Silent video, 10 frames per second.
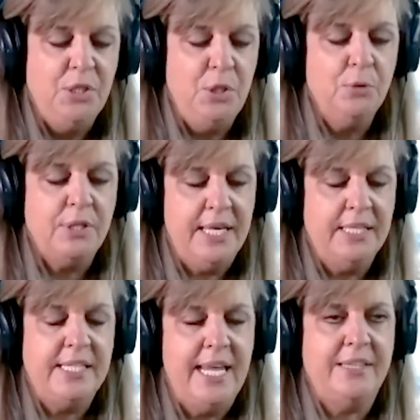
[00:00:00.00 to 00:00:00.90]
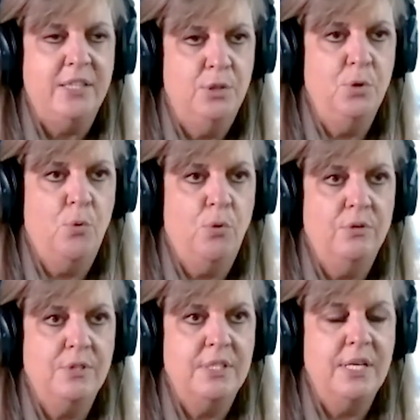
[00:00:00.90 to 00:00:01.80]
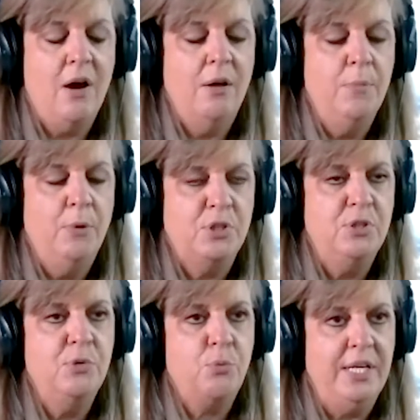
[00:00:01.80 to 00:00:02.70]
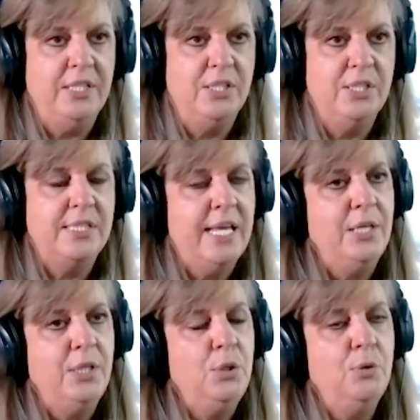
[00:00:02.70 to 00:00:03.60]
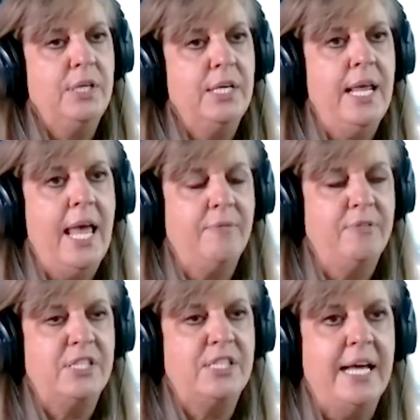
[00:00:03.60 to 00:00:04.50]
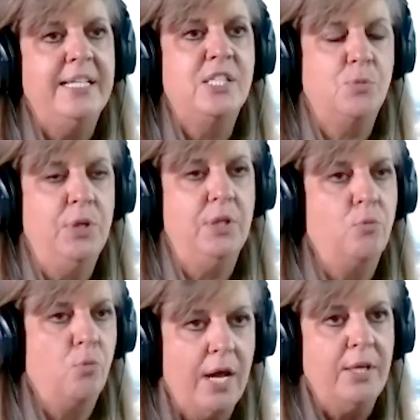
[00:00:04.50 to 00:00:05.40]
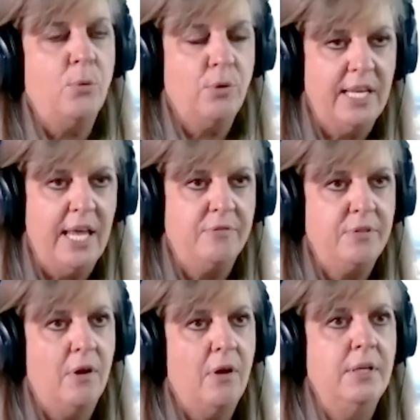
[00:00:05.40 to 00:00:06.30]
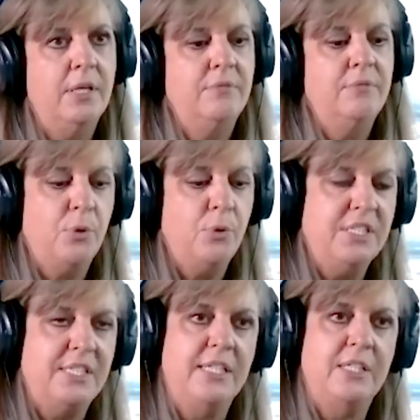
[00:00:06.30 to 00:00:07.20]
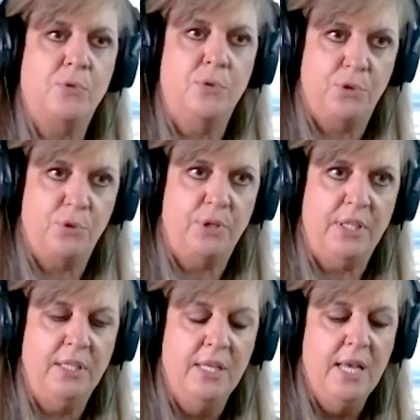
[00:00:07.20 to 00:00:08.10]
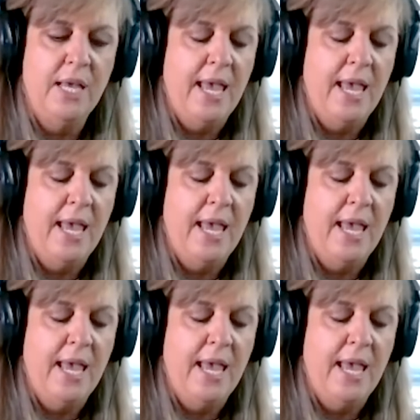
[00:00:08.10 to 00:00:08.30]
you can take the doors on most of the ranges and you can have a side swing right or left on a 36 or a 30.